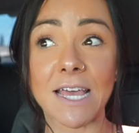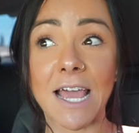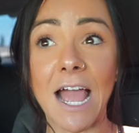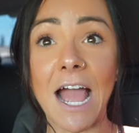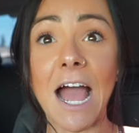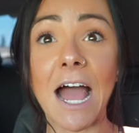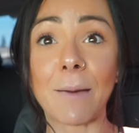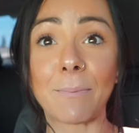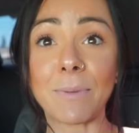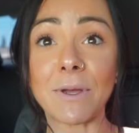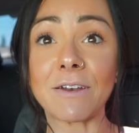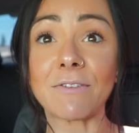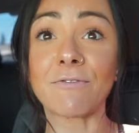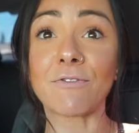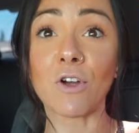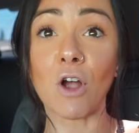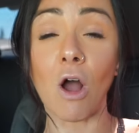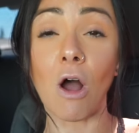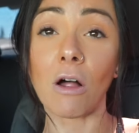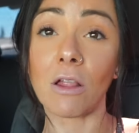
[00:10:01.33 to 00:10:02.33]
they happen
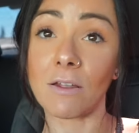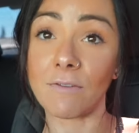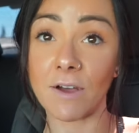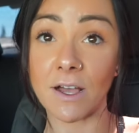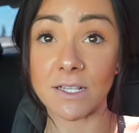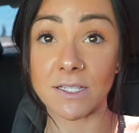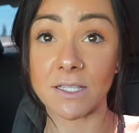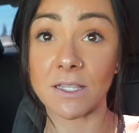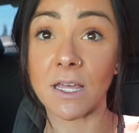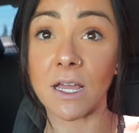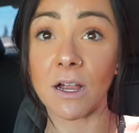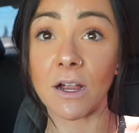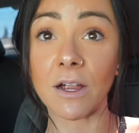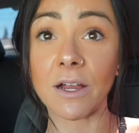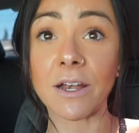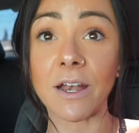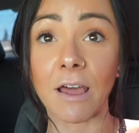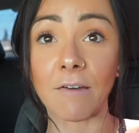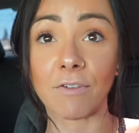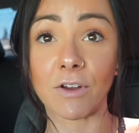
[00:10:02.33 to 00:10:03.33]
for all of us. They're
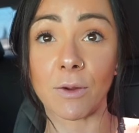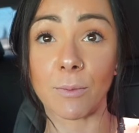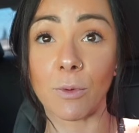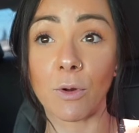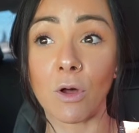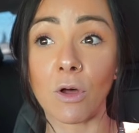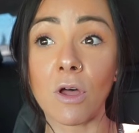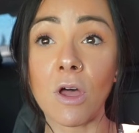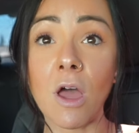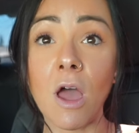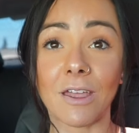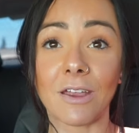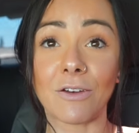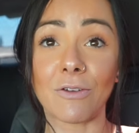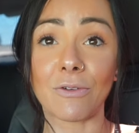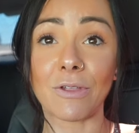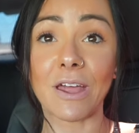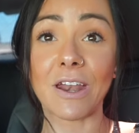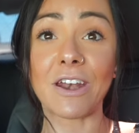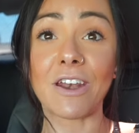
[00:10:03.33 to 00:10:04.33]
inevitable. You
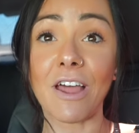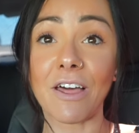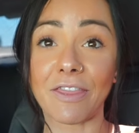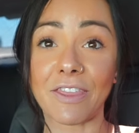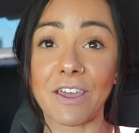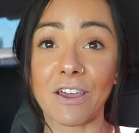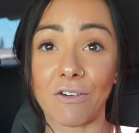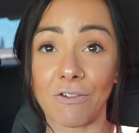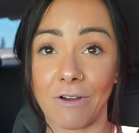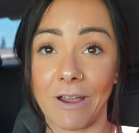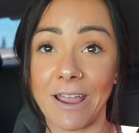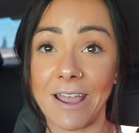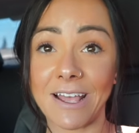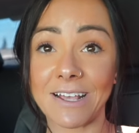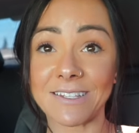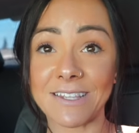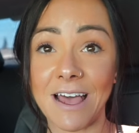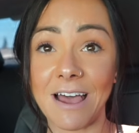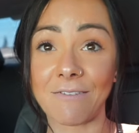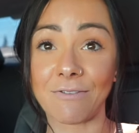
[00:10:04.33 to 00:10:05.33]
know that nothing great
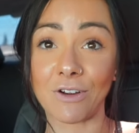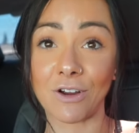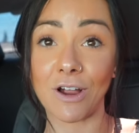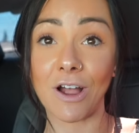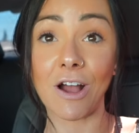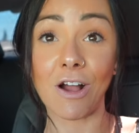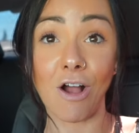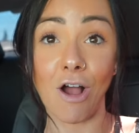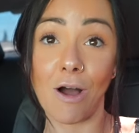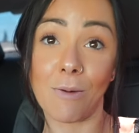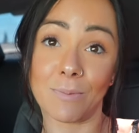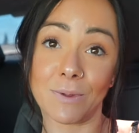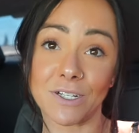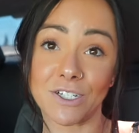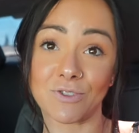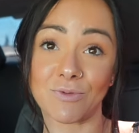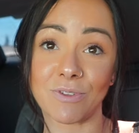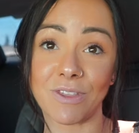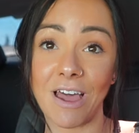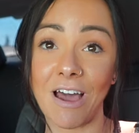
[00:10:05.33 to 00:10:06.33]
is ever
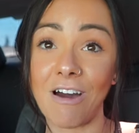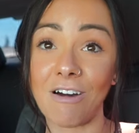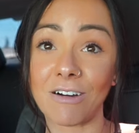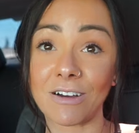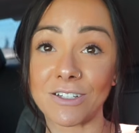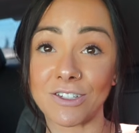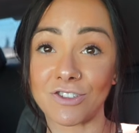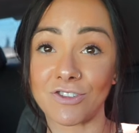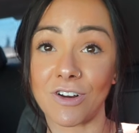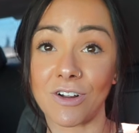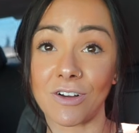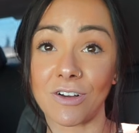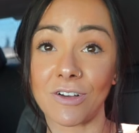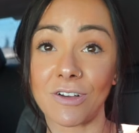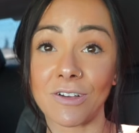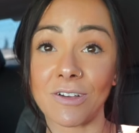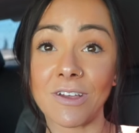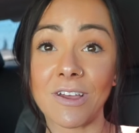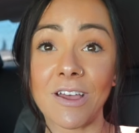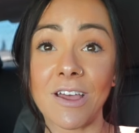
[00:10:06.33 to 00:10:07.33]
accomplished without a
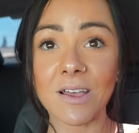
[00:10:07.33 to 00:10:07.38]
struggle.